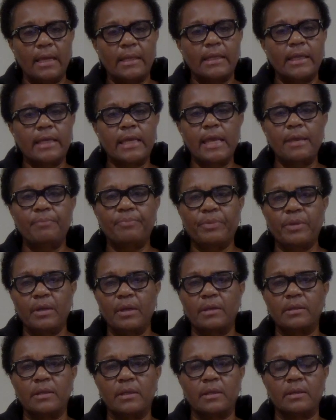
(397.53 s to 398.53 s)
to keep
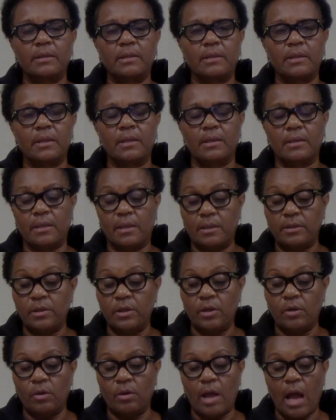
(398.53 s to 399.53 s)
the, the, the, you
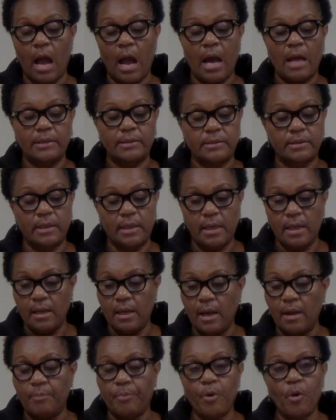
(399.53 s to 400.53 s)
know, God's
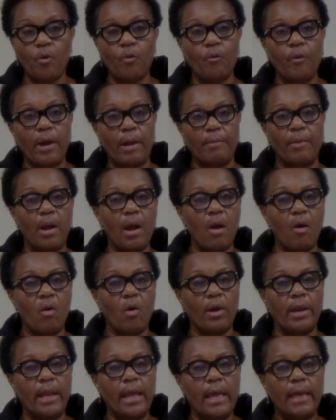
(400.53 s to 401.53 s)
uh, program
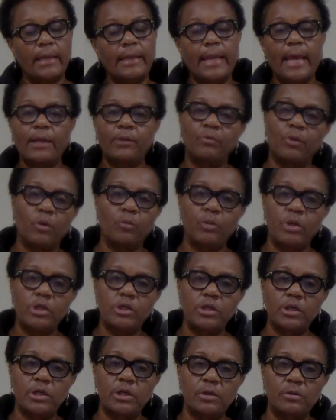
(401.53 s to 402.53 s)
going, Amen. that's what we
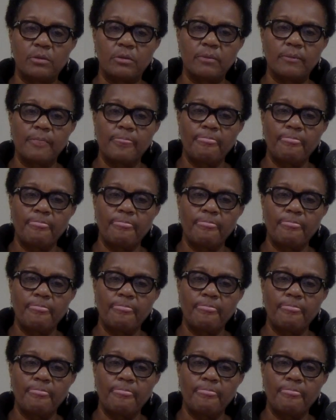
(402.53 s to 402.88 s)
should do.